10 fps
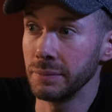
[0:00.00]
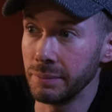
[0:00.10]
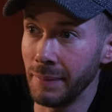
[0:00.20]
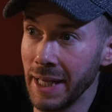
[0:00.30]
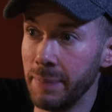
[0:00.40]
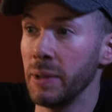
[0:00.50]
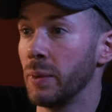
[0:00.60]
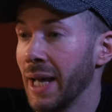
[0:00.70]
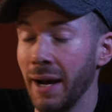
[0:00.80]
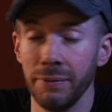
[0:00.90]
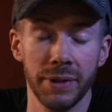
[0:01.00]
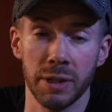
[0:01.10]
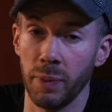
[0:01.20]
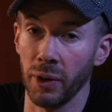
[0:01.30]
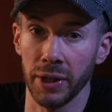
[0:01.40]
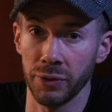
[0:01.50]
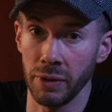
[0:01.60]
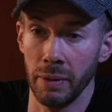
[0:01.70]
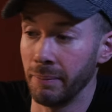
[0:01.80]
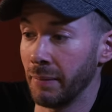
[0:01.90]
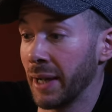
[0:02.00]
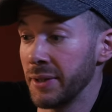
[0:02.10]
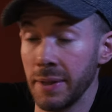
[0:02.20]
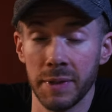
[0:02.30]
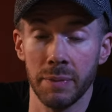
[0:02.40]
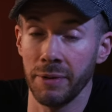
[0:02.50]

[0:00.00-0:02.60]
Maybe we have this Pocket 3, and mine seems to